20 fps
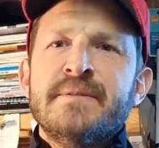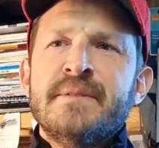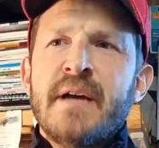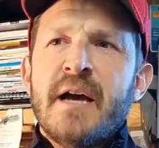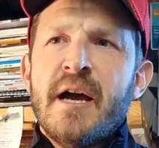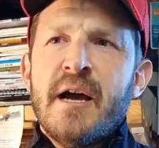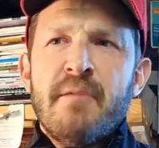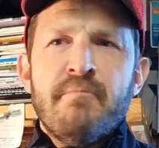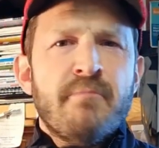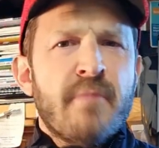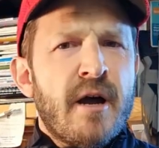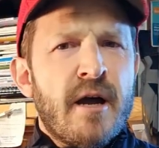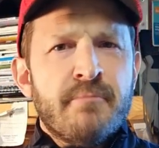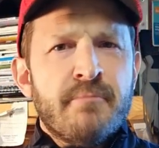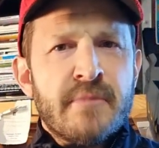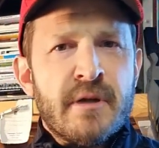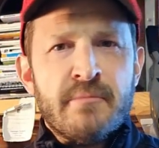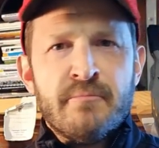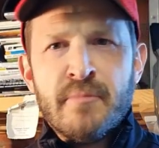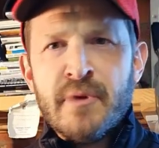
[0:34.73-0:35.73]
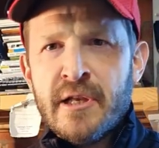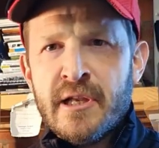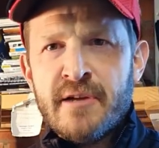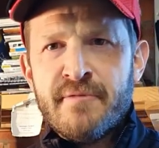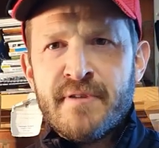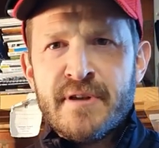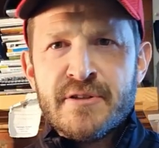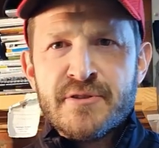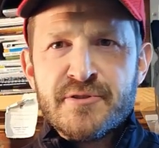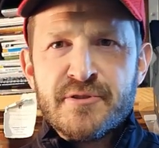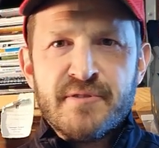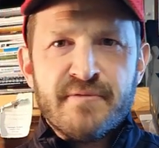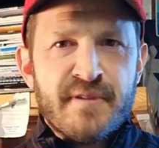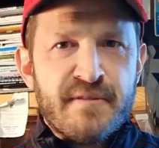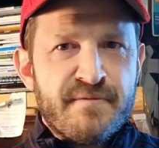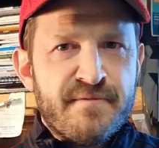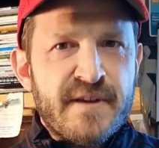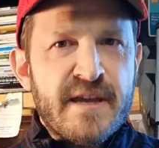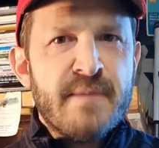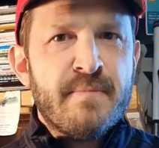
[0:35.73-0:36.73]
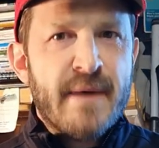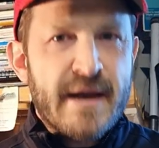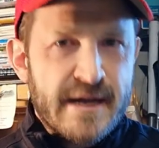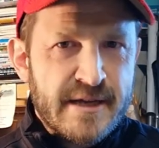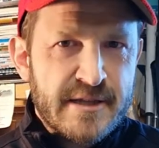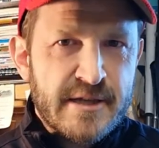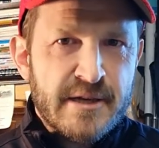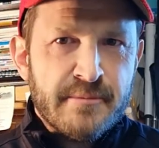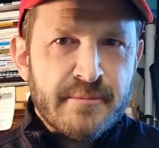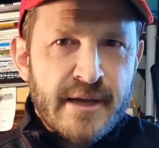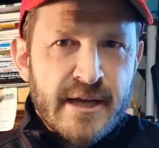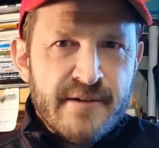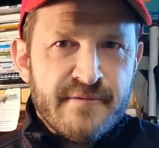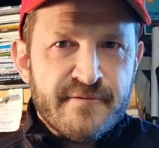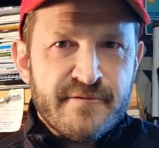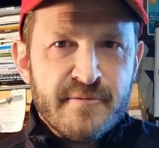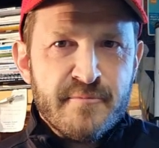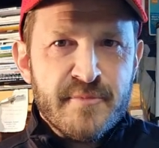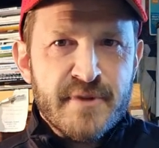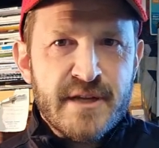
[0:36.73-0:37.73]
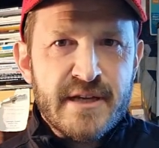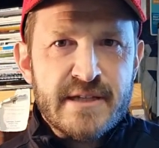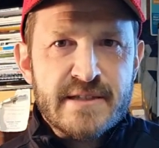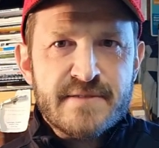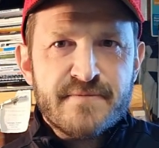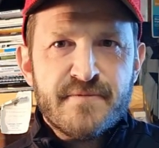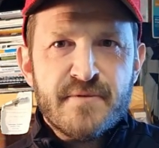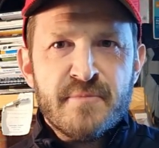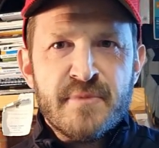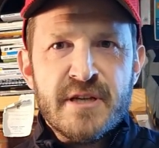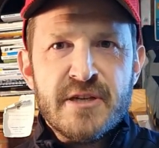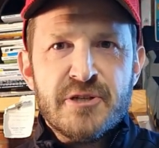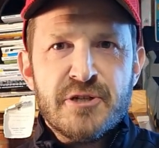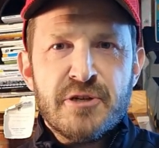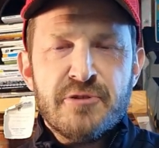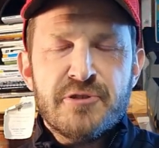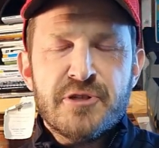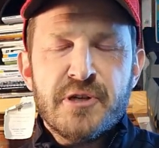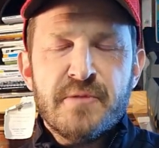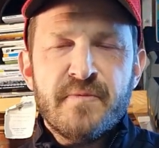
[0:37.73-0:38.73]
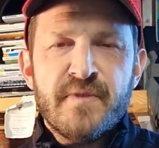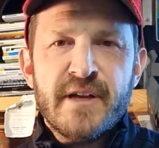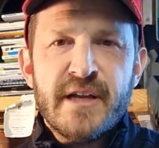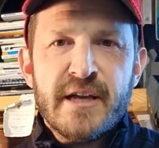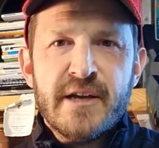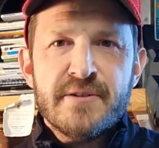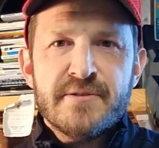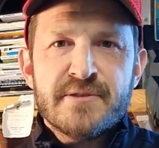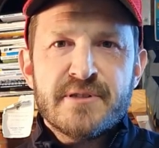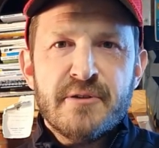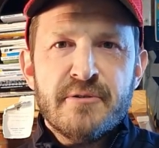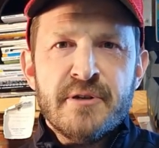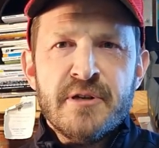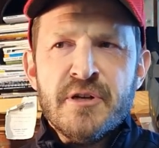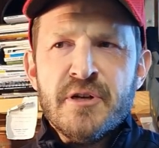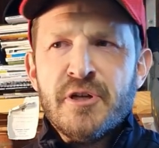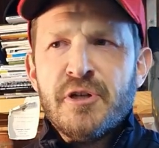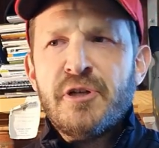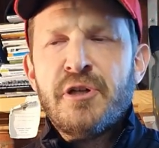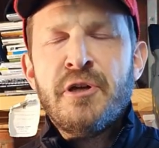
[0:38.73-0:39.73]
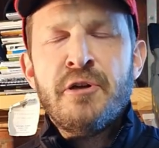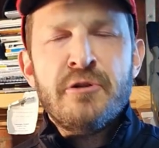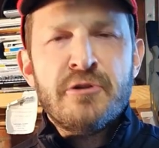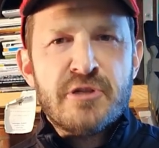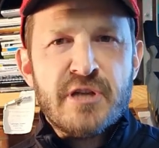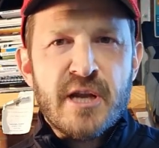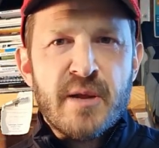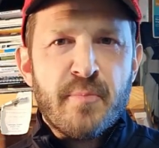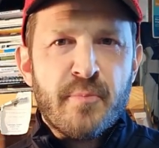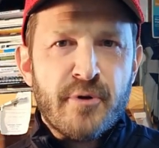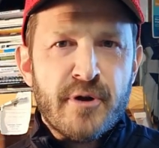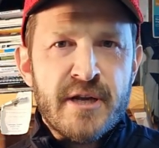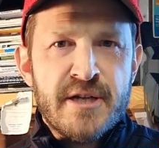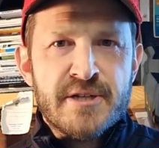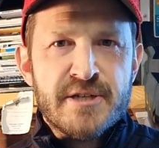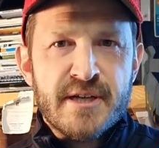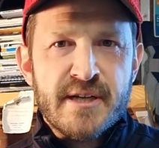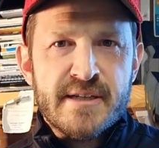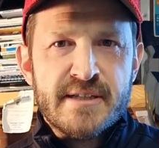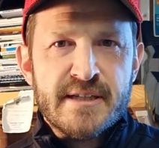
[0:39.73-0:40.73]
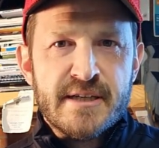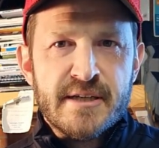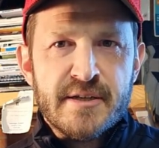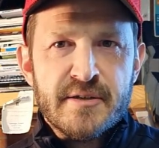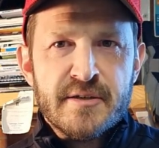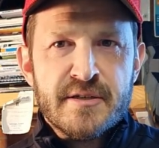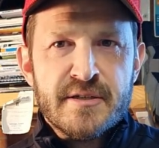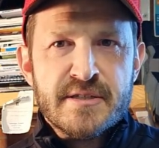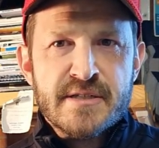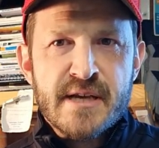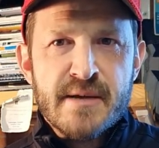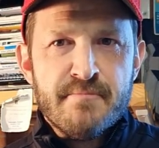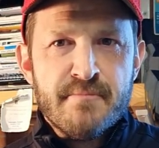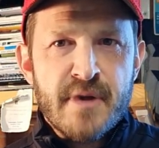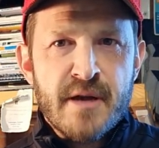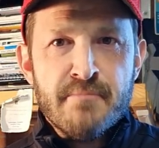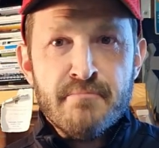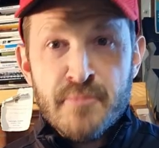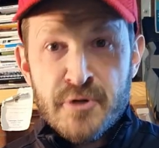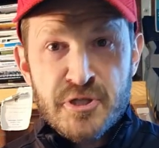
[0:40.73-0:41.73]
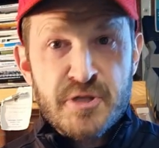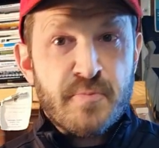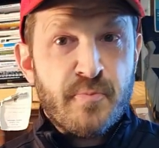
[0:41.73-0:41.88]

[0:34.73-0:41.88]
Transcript: I'm loving sort of the feedback that I'm getting from these YouTube videos. So hugely appreciated and much